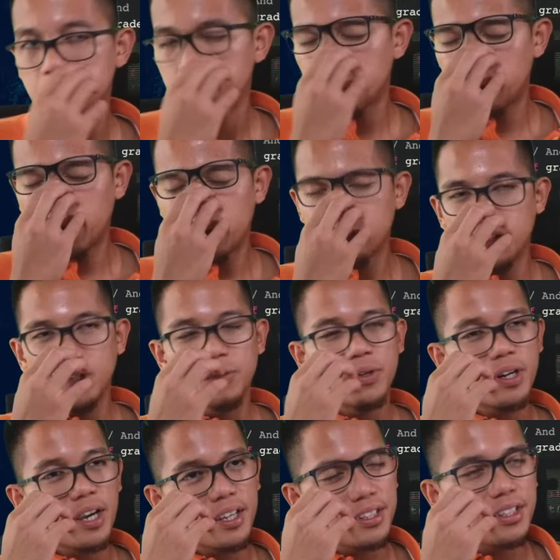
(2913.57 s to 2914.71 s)
We don't really want
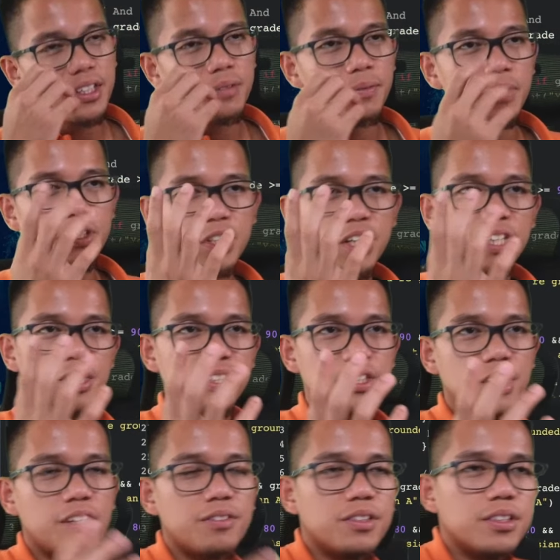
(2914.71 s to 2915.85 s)
ID number to change
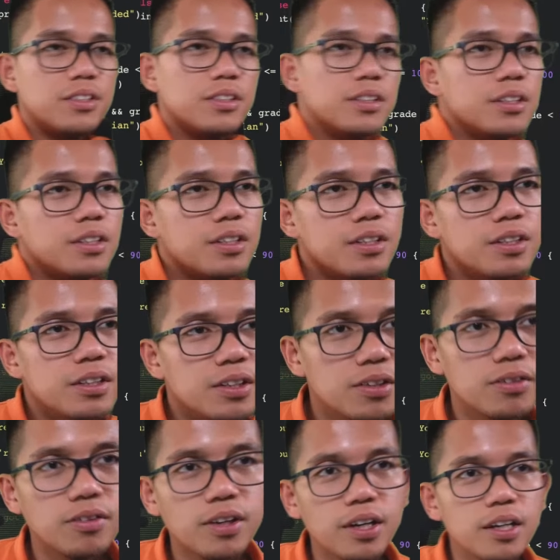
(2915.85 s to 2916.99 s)
ever,
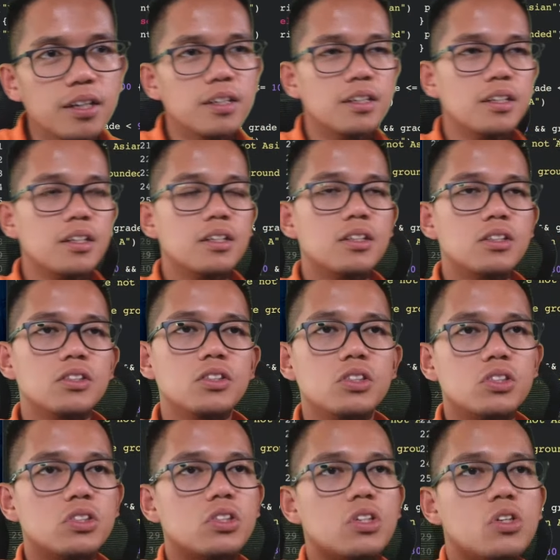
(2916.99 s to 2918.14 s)
right?
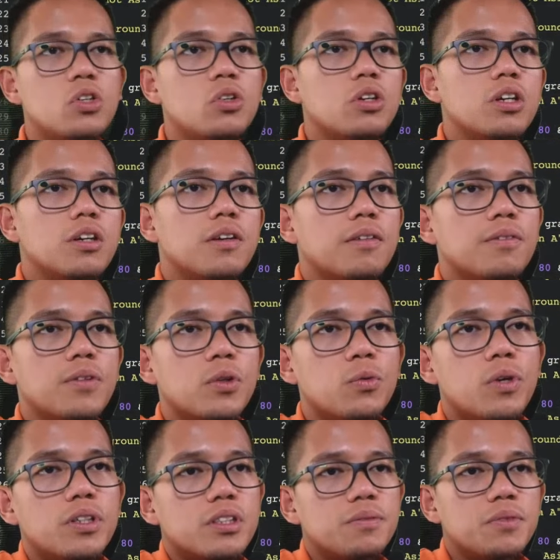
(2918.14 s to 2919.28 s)
So if you
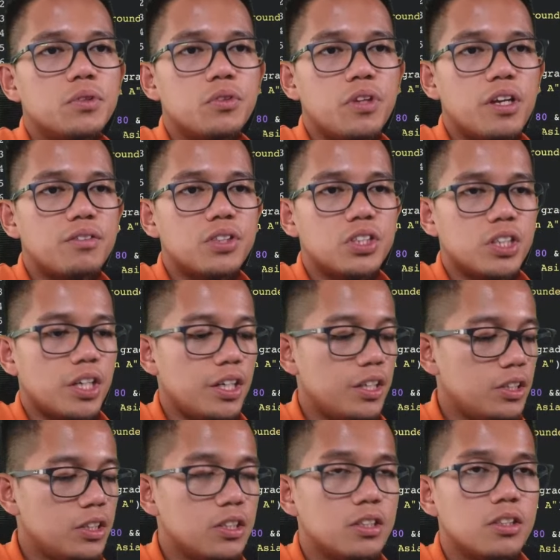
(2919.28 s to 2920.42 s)
want something to never change,